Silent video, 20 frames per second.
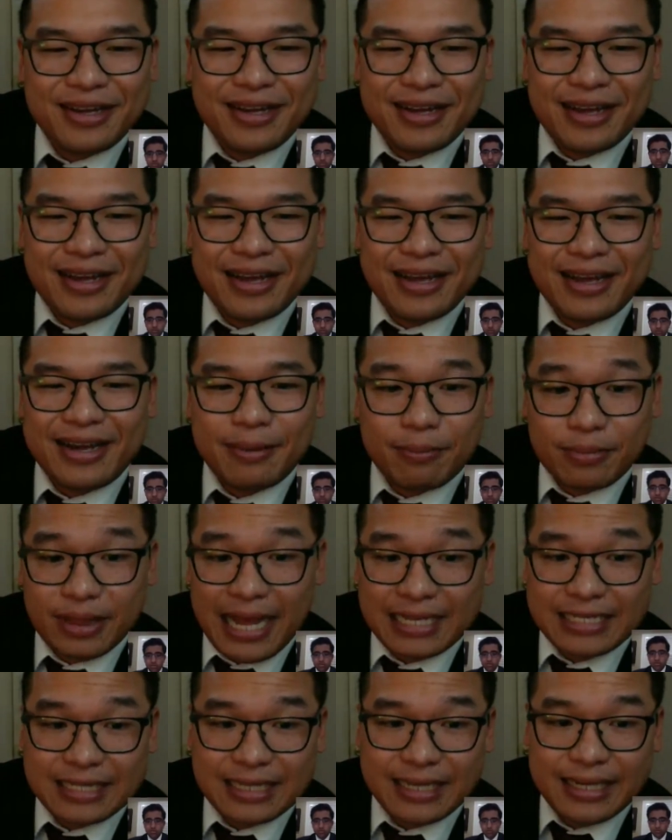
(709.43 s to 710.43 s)
And
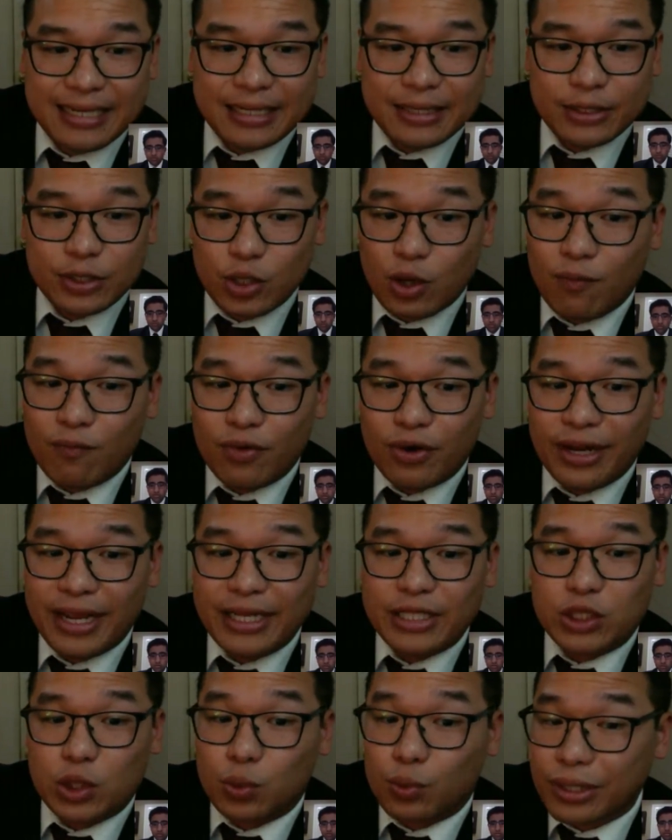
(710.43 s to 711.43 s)
lastly, don't
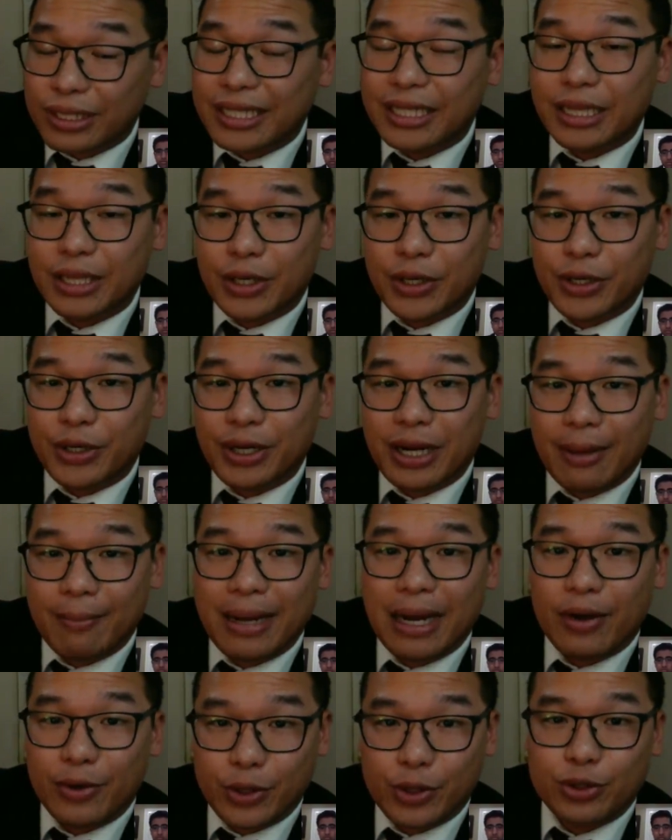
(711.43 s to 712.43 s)
forget to really learn
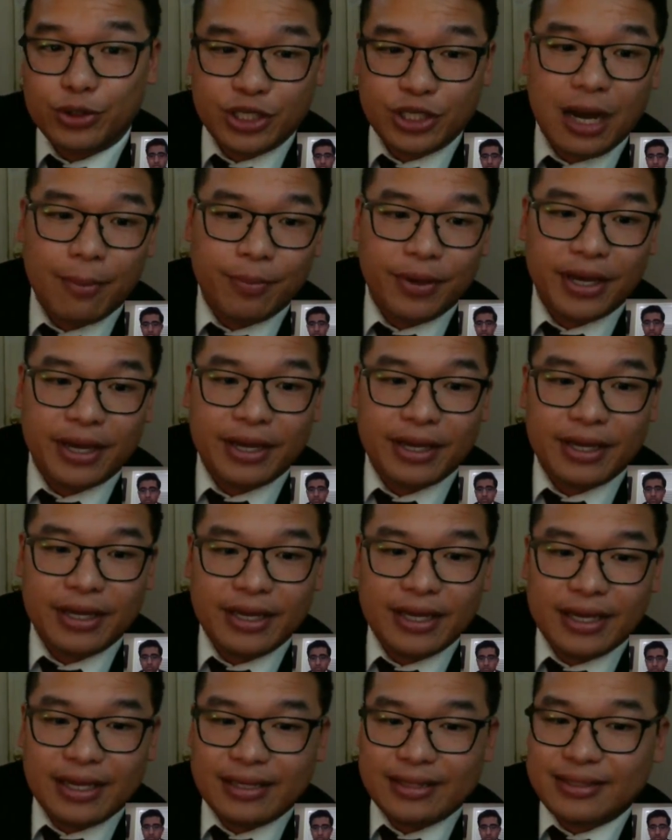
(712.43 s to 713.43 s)
about your topic.
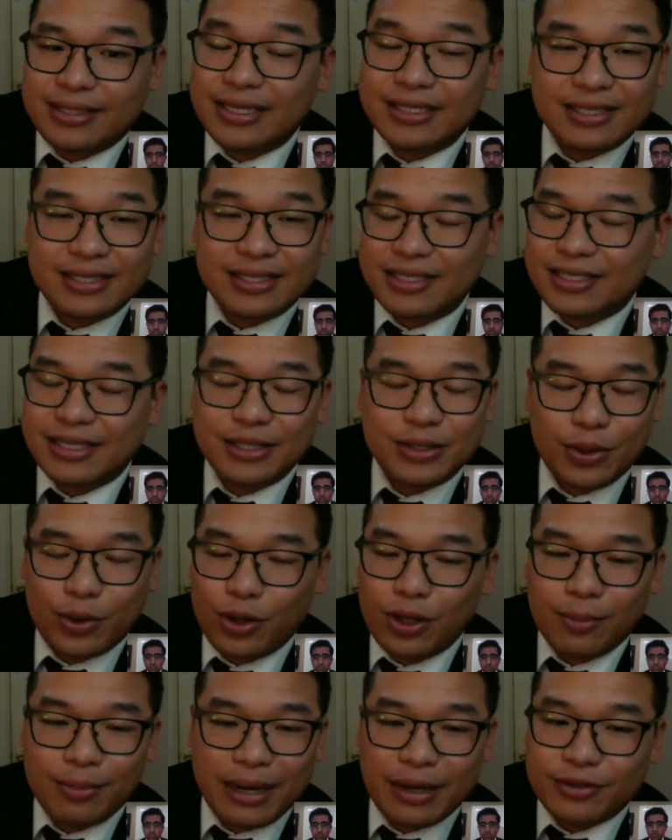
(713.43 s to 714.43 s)
This isn't
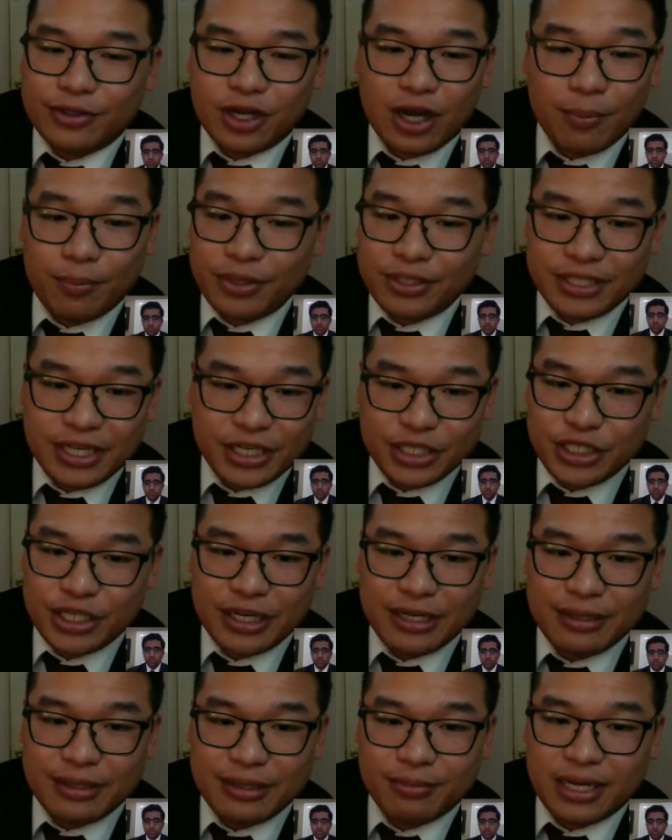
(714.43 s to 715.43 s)
all about
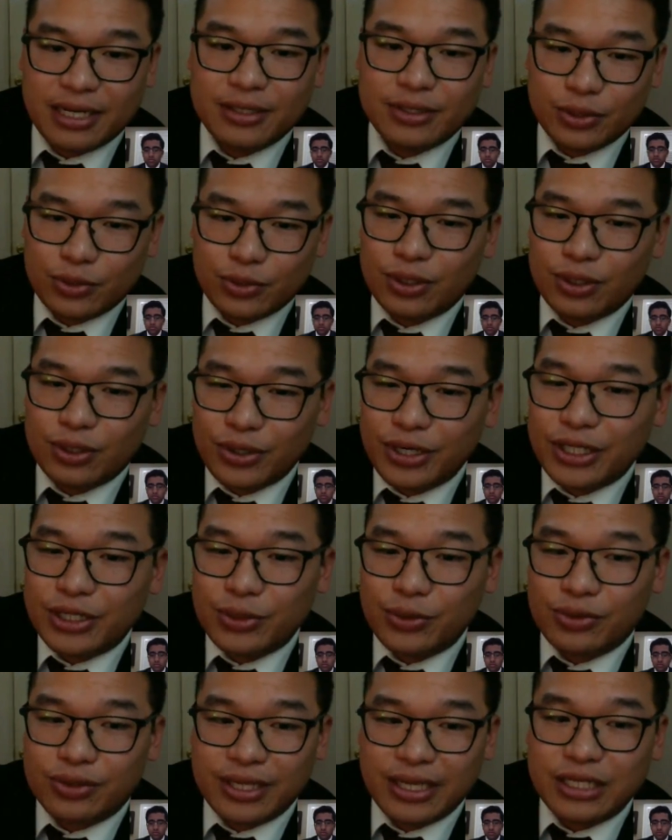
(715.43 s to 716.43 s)
competition, but you are
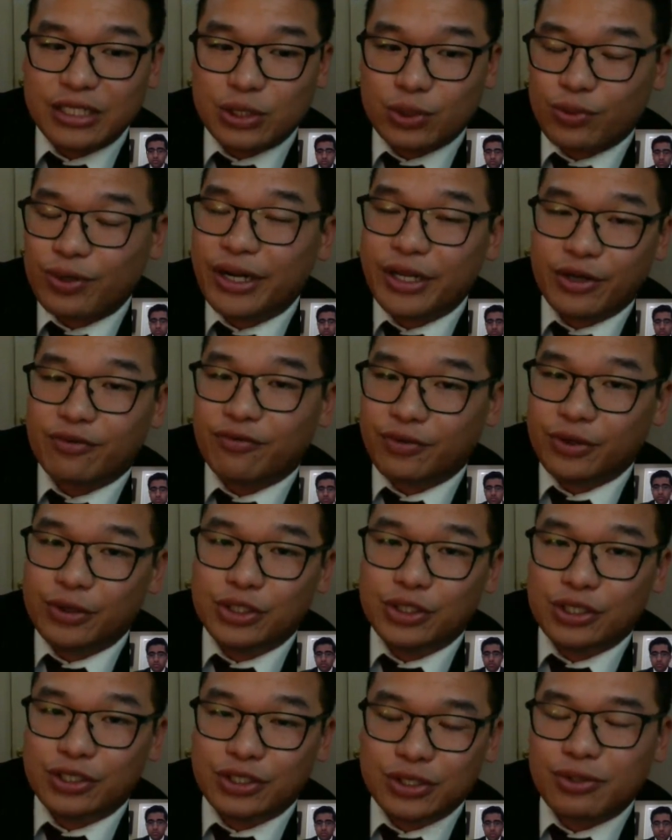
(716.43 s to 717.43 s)
learning new things to create your
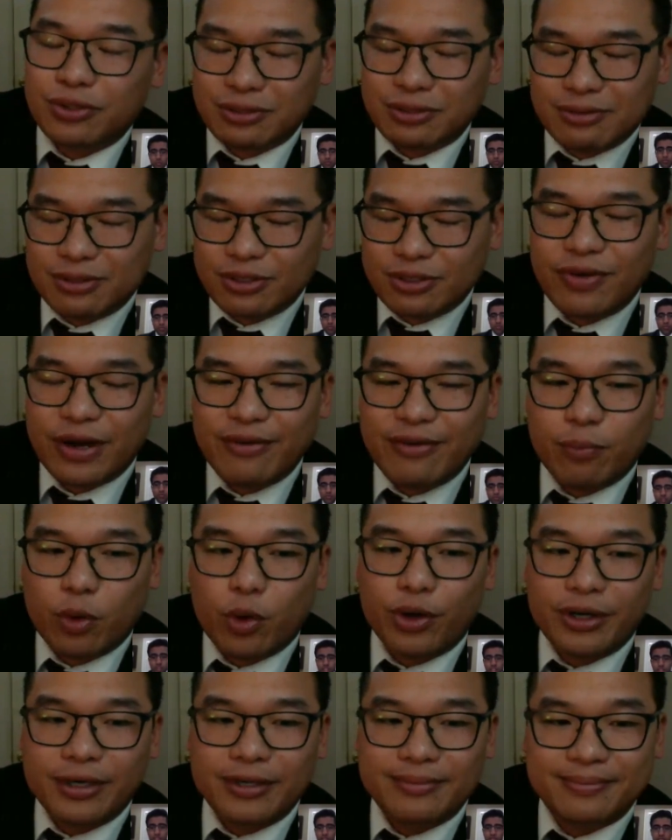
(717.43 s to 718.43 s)
future. So it's very
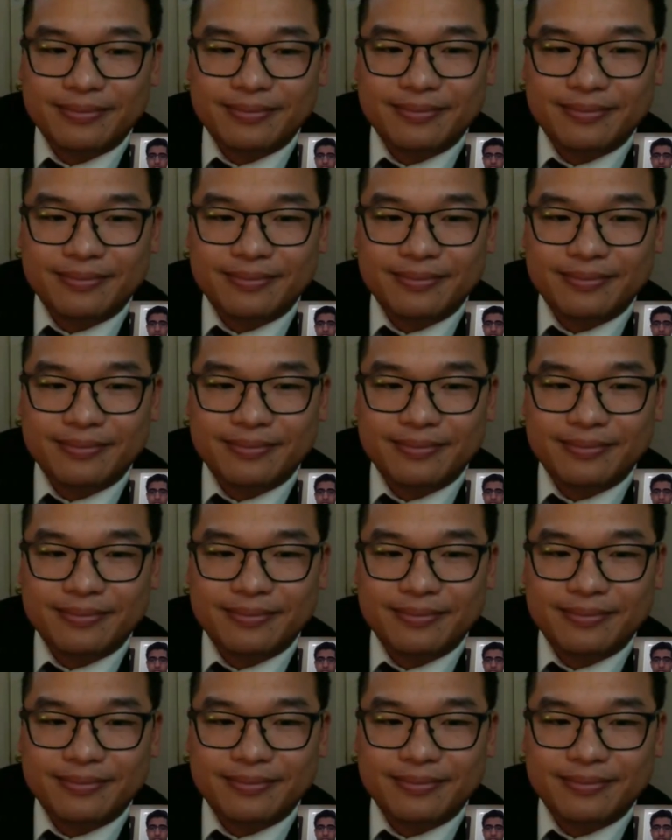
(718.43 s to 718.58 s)
important.